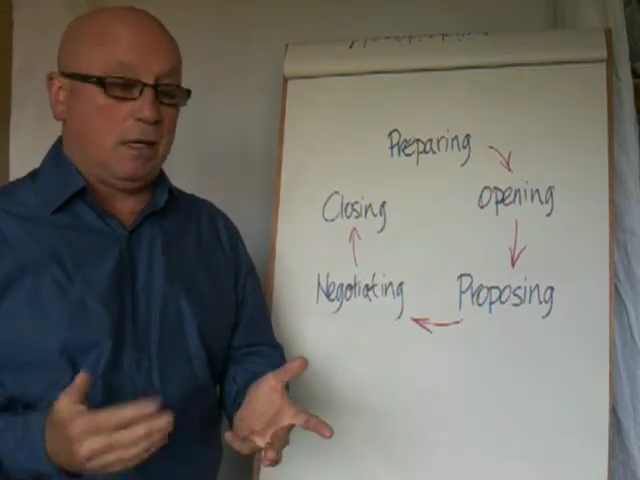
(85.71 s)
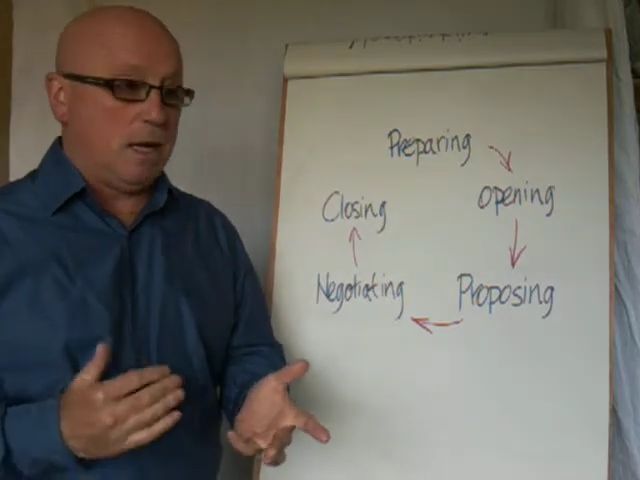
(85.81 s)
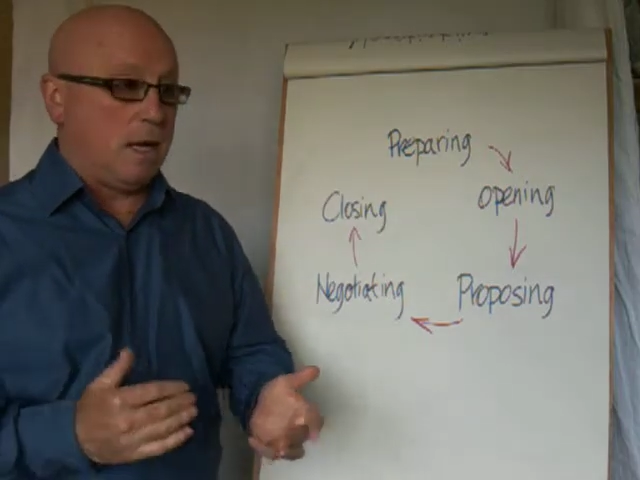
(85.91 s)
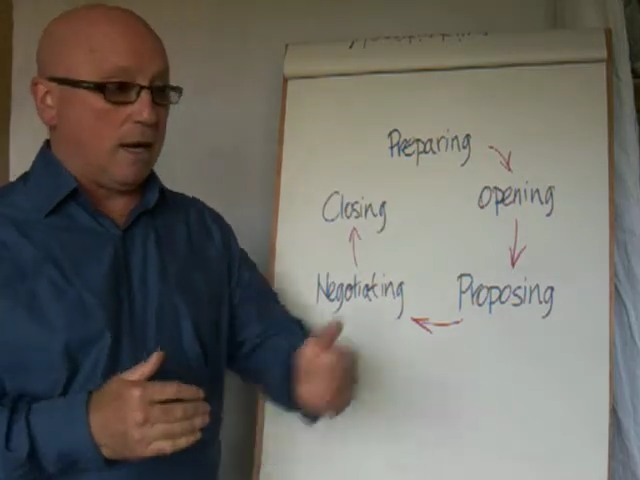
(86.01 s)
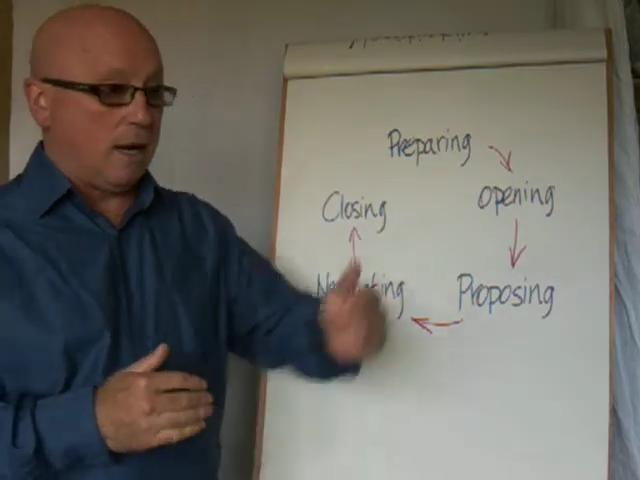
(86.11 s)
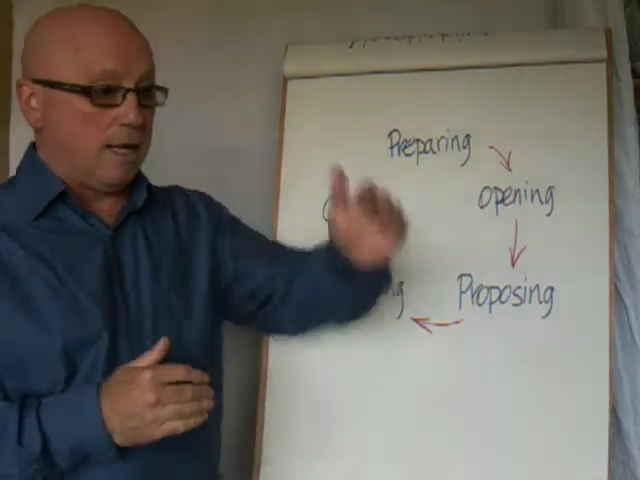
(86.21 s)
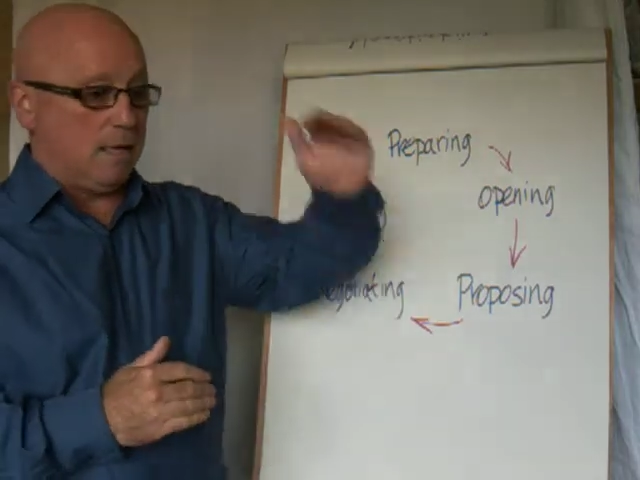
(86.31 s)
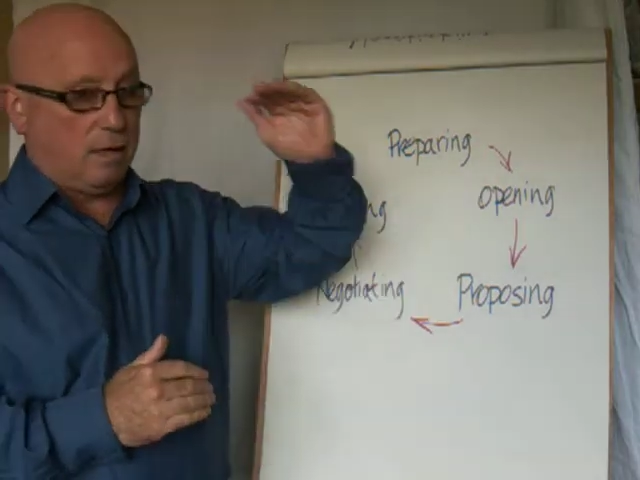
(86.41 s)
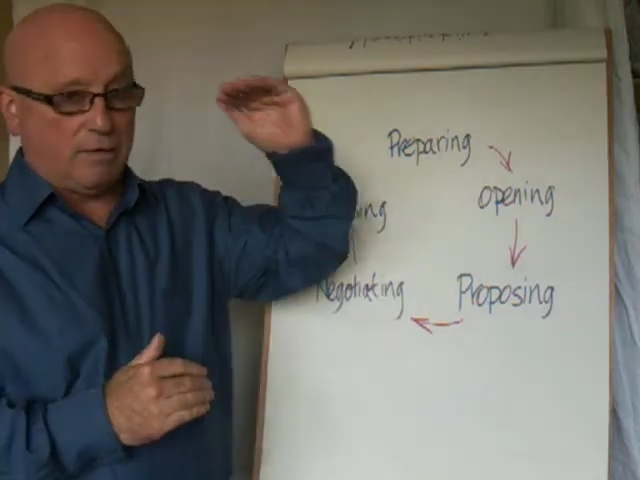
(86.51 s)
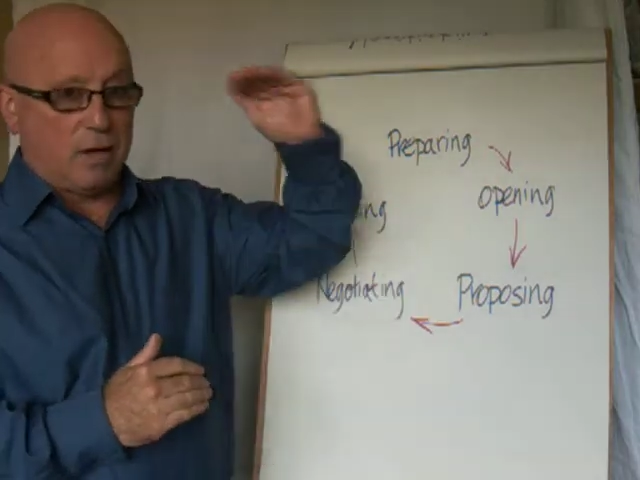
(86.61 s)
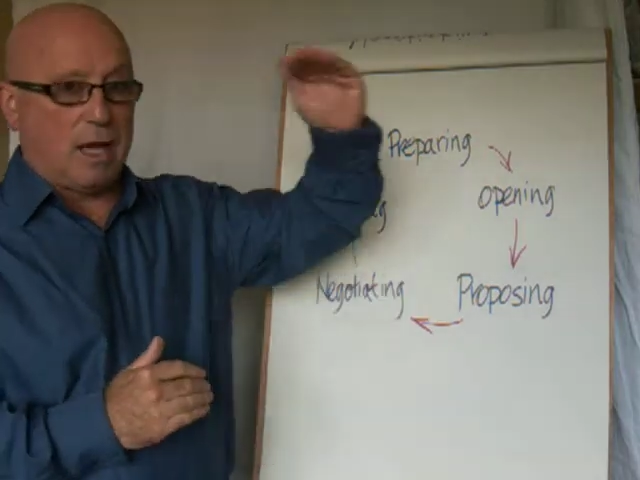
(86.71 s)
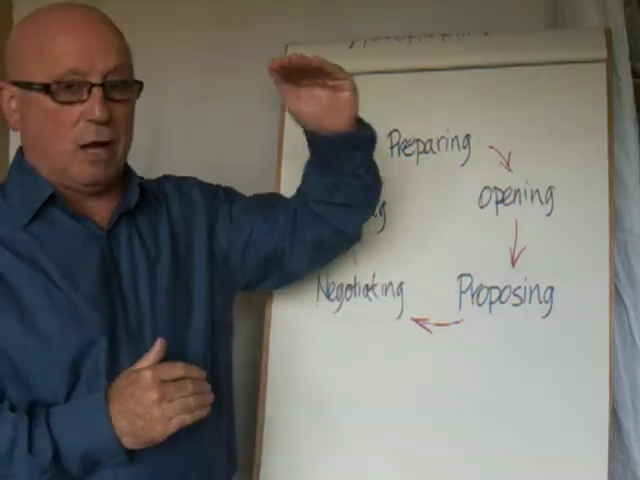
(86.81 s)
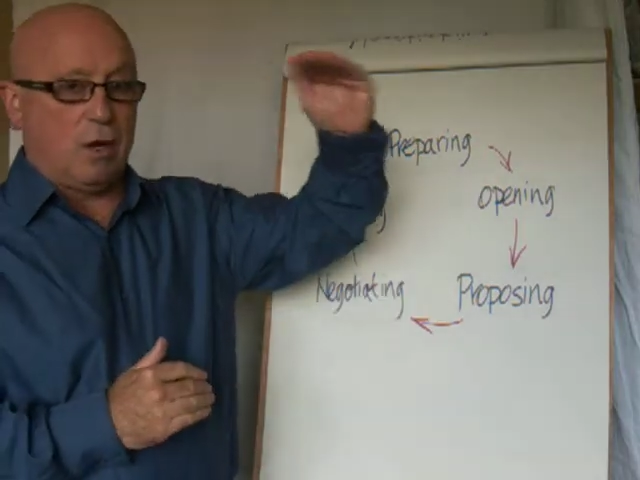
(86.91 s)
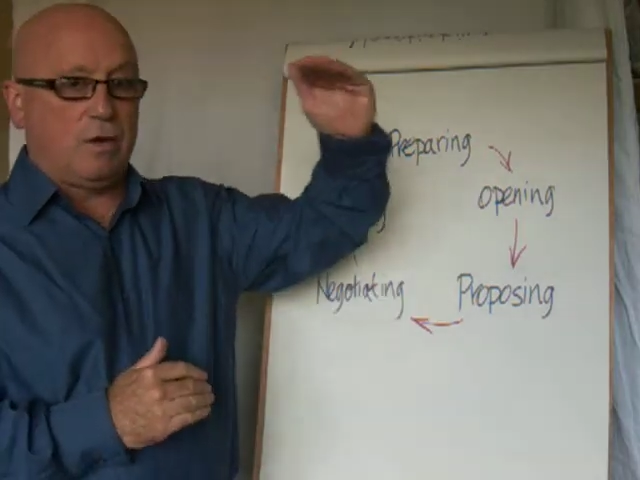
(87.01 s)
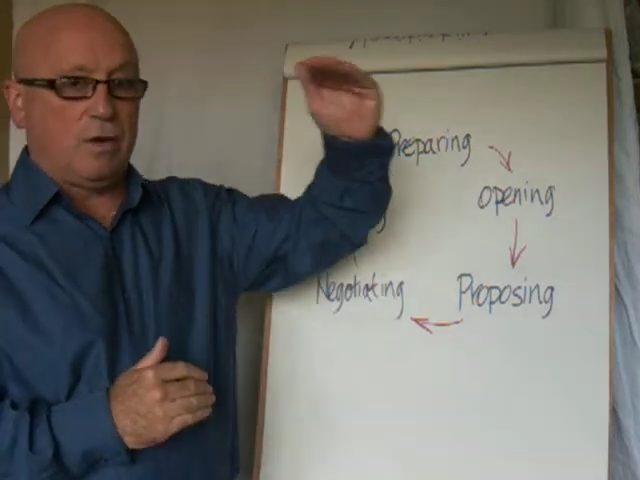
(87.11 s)
yeah, ideal if I can get
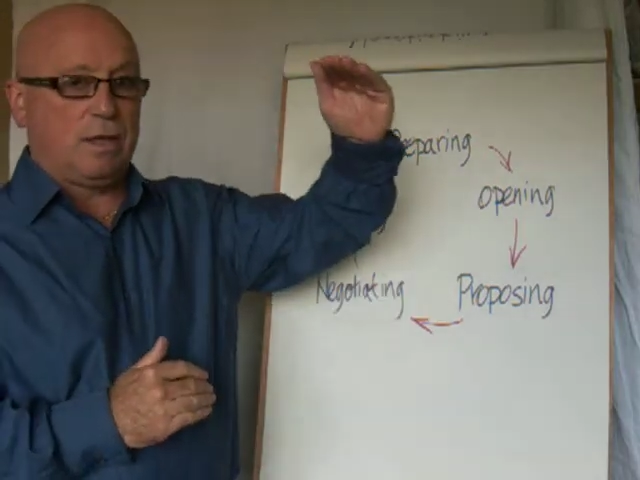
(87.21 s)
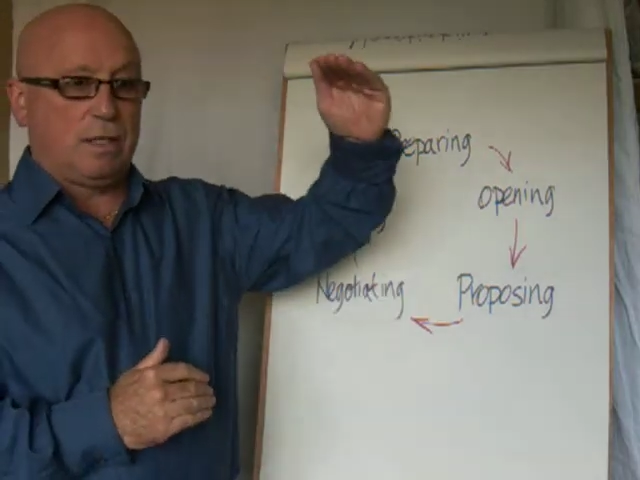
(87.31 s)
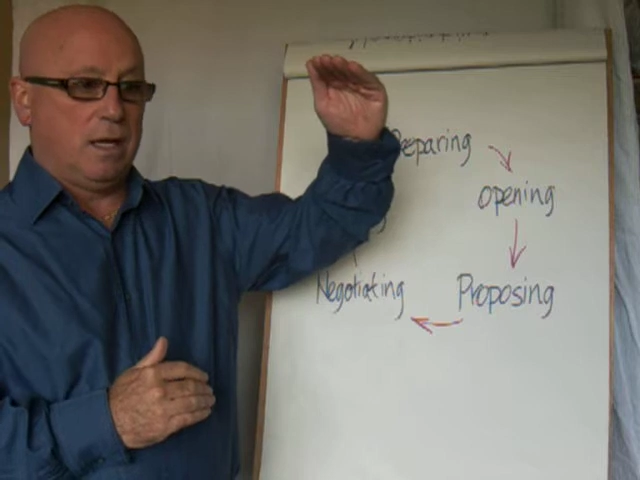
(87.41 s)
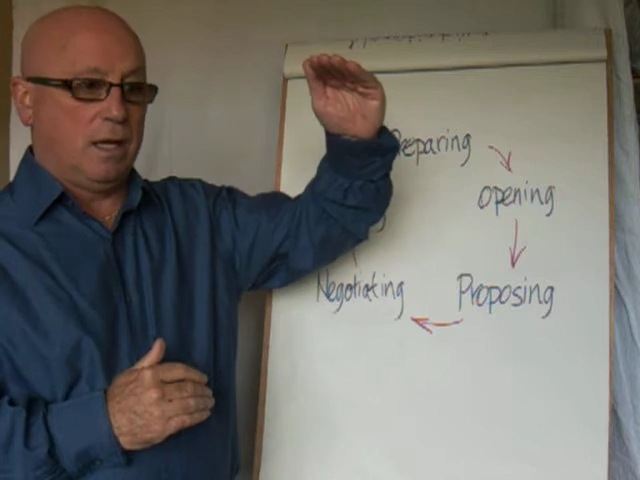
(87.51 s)
100.